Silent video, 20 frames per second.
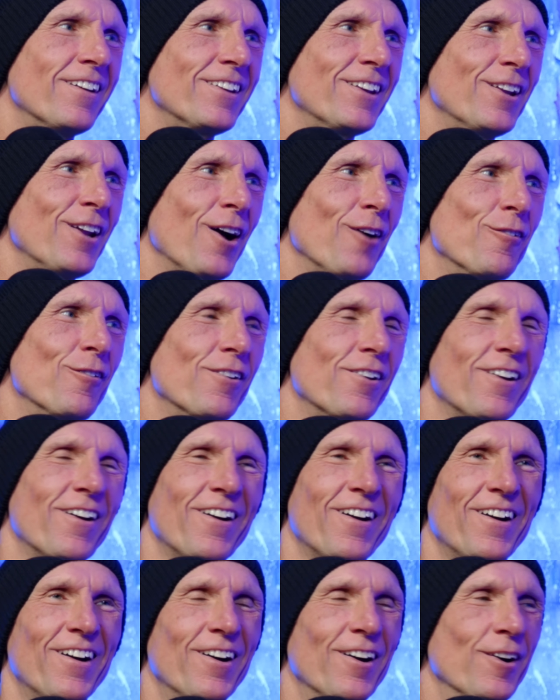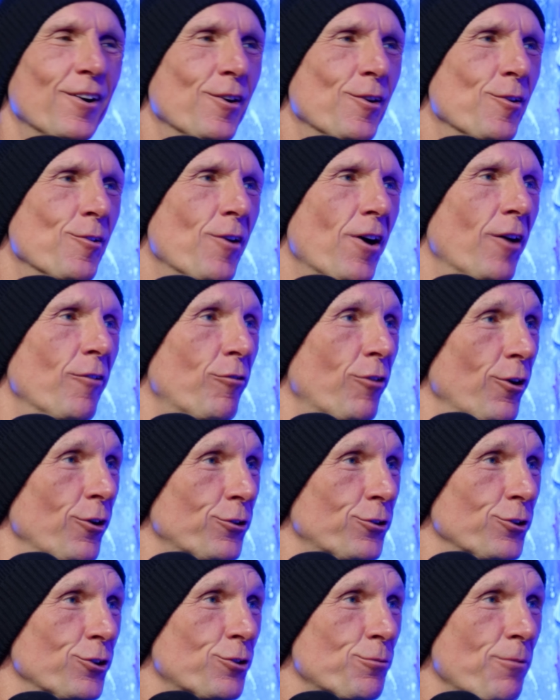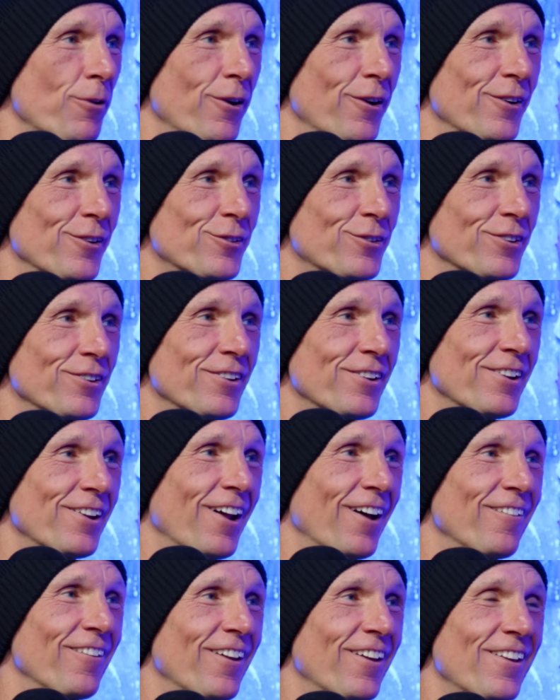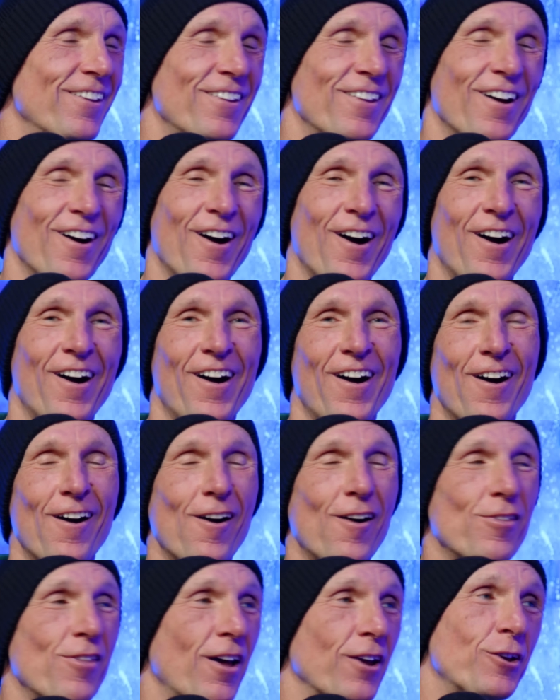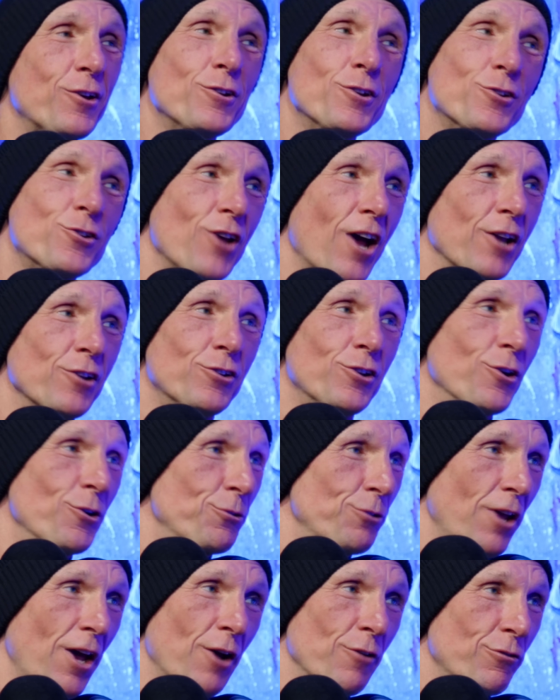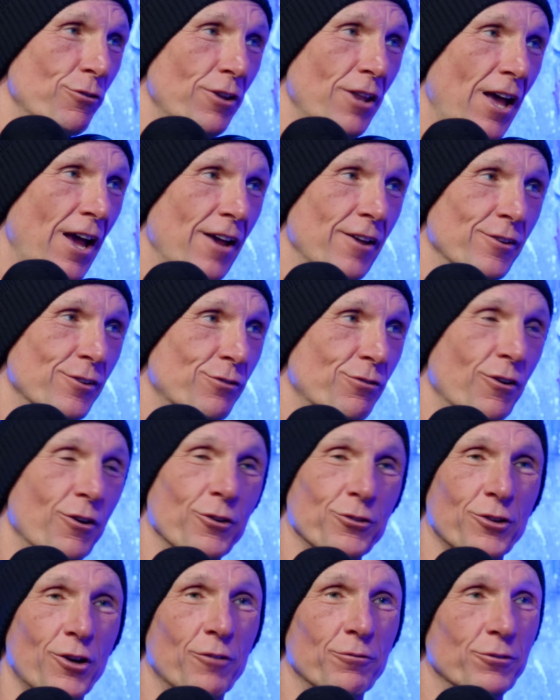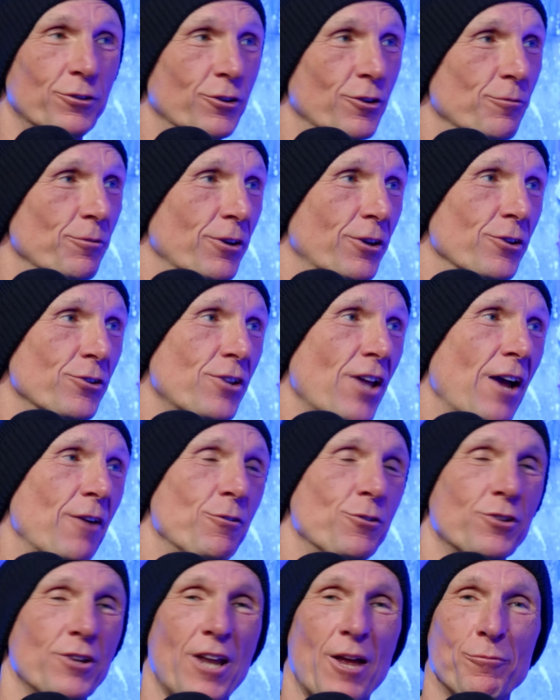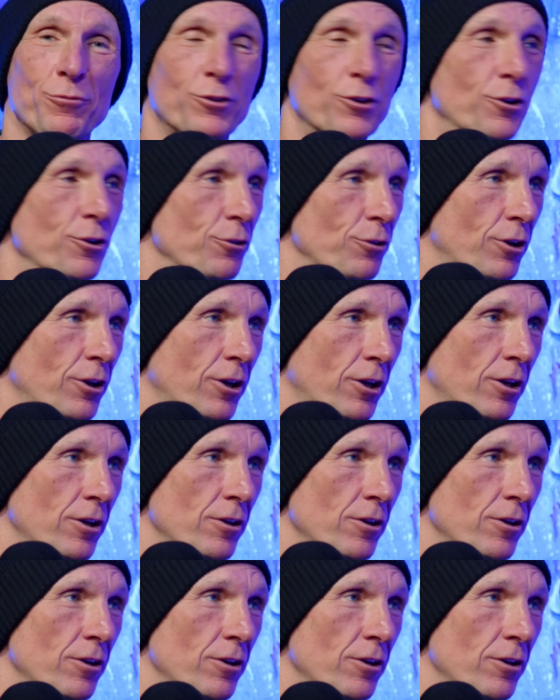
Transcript: You know, uh, versus Spurs, and you know that uh, uh, they could have changed the audio for that, as far as I'm concerned, because that was an absolute